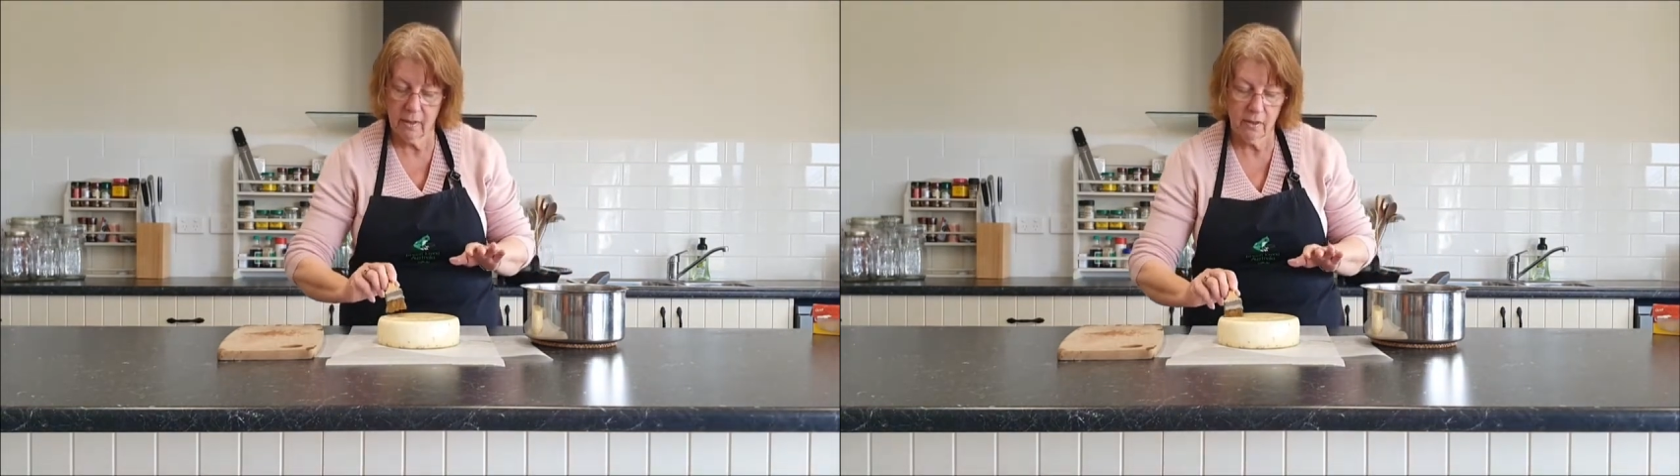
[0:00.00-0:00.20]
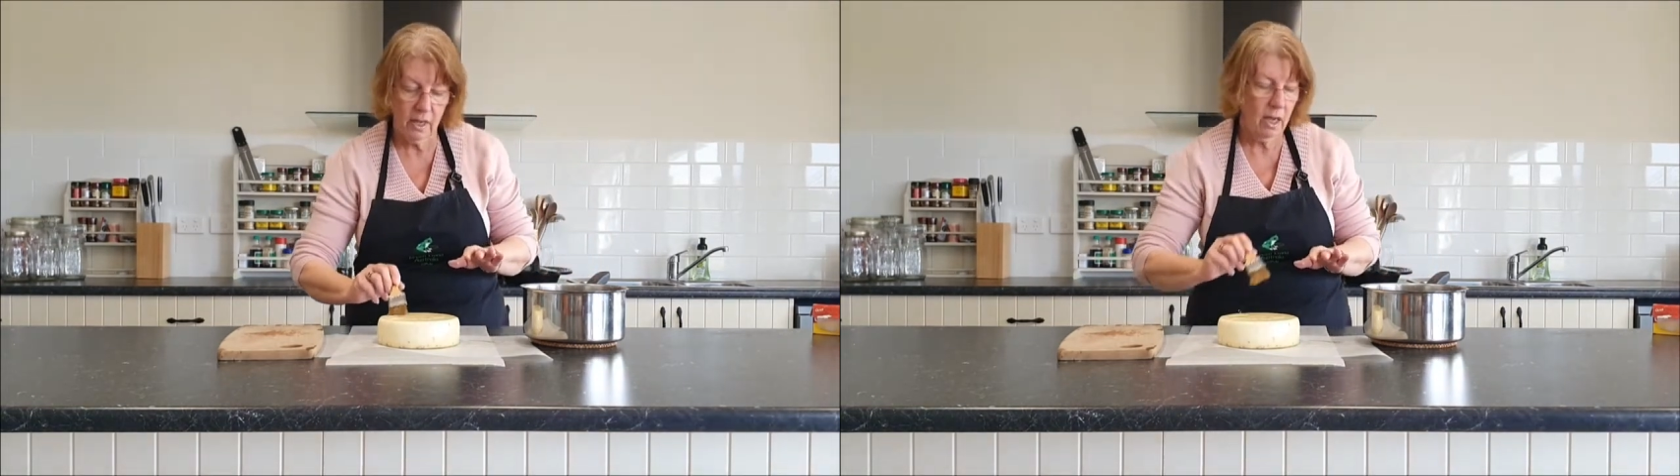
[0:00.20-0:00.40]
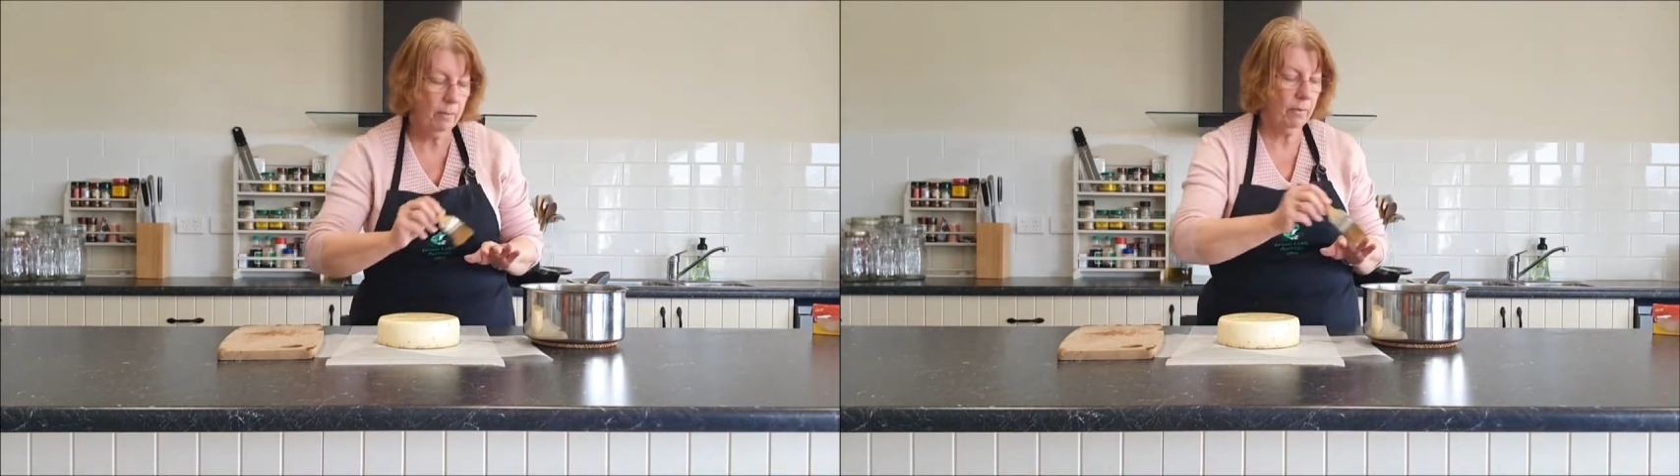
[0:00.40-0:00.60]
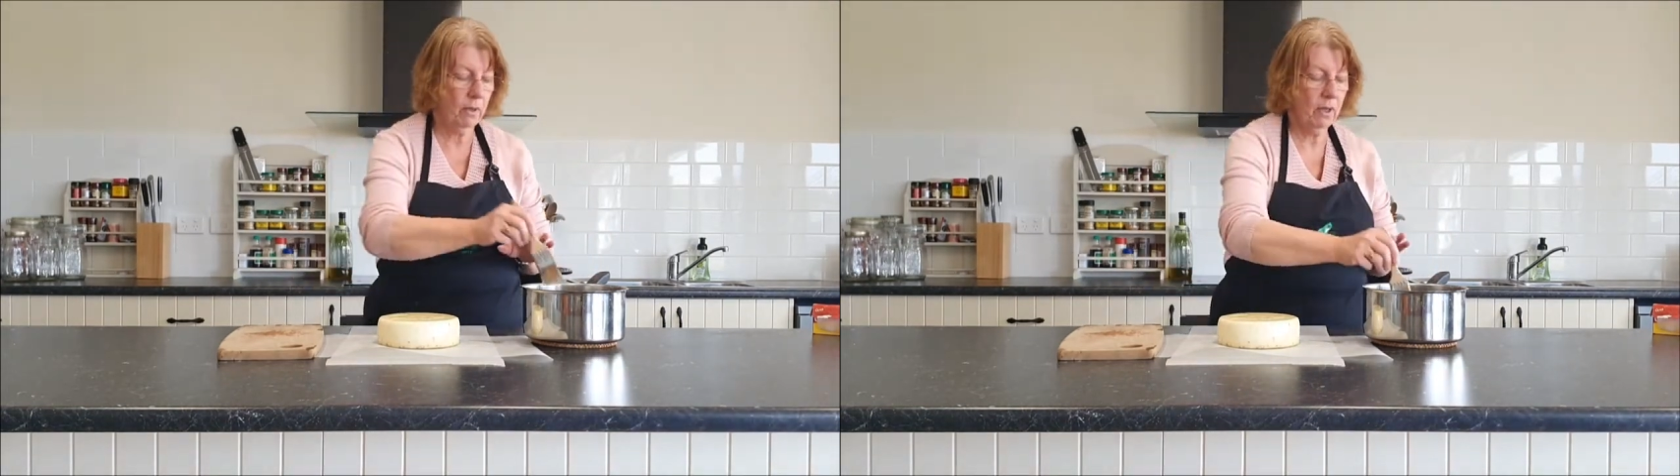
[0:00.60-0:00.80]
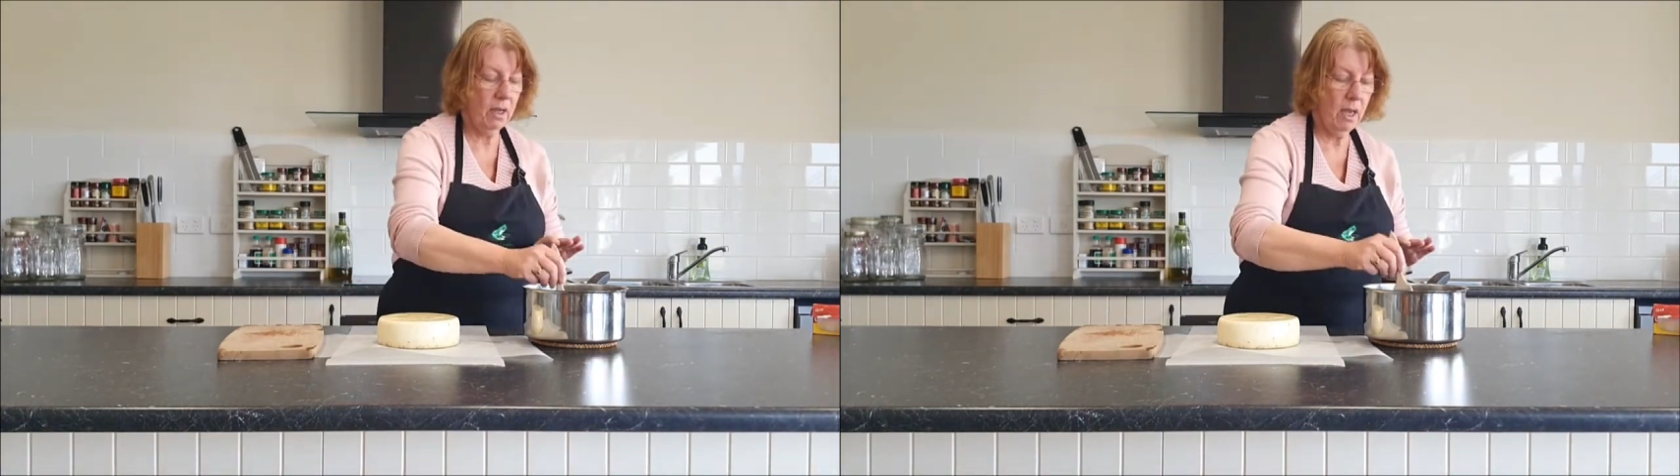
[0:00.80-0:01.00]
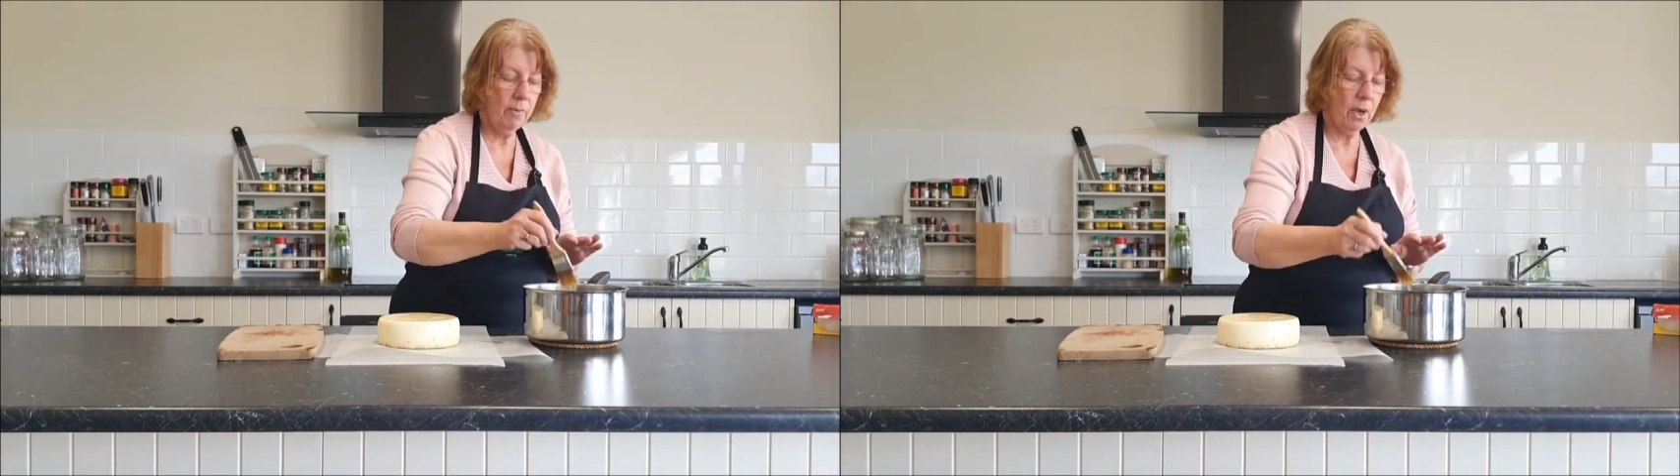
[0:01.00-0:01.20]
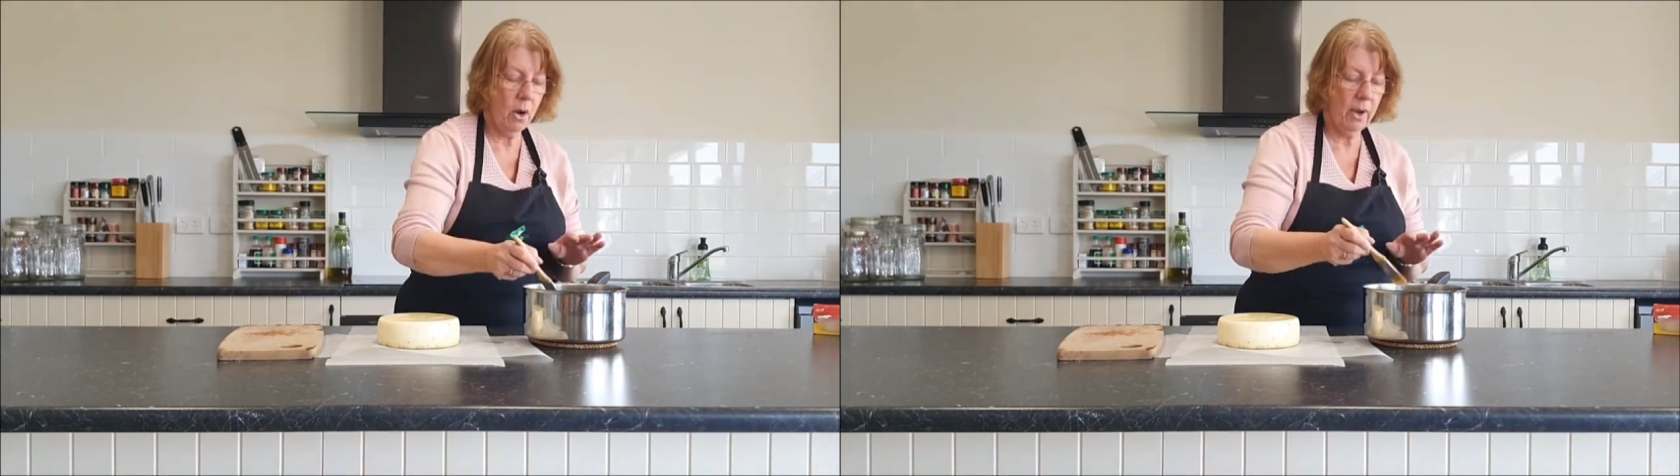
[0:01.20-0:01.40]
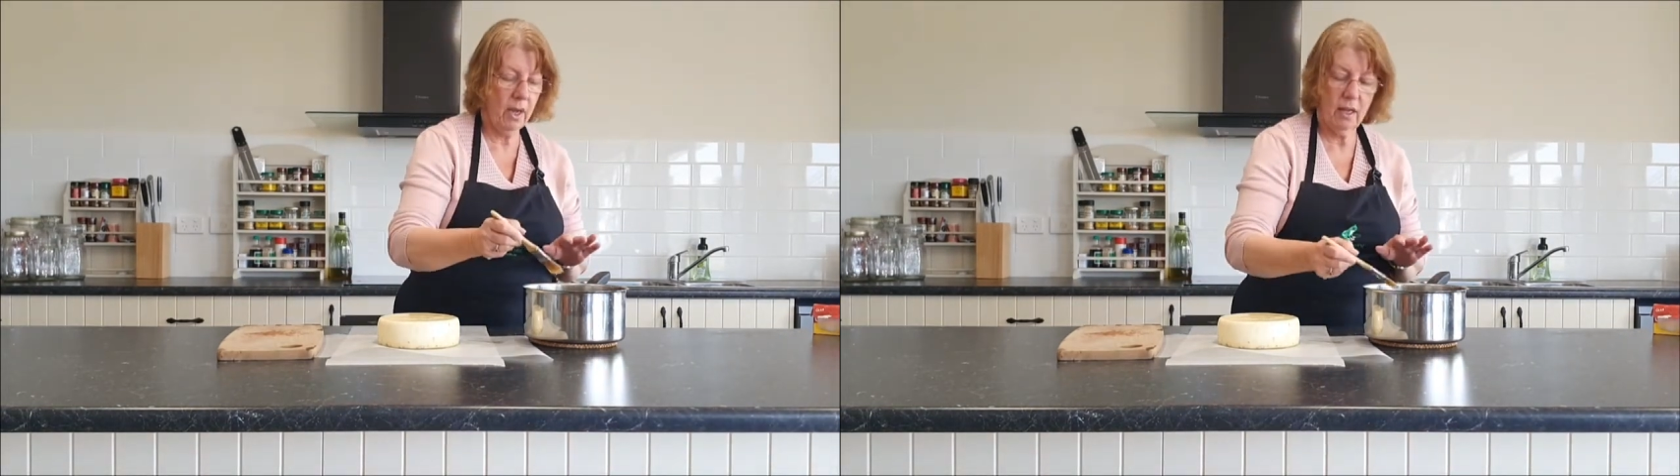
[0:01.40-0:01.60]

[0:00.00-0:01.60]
Keep, keep going